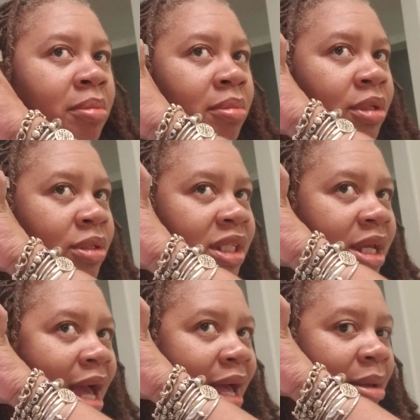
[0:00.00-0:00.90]
you see
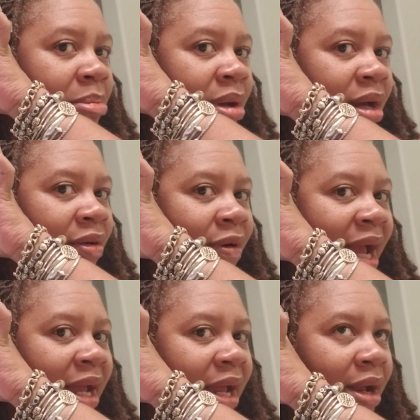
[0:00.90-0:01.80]
how it bud
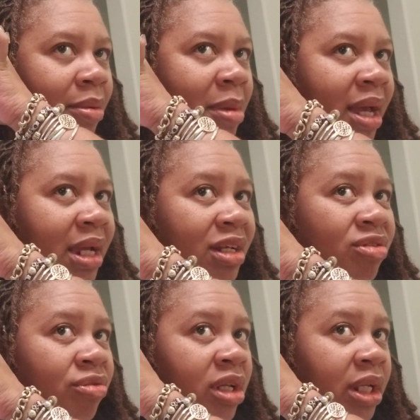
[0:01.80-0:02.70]
right here. My hair is
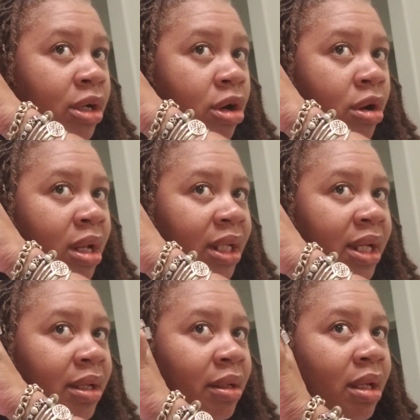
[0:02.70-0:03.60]
really curly.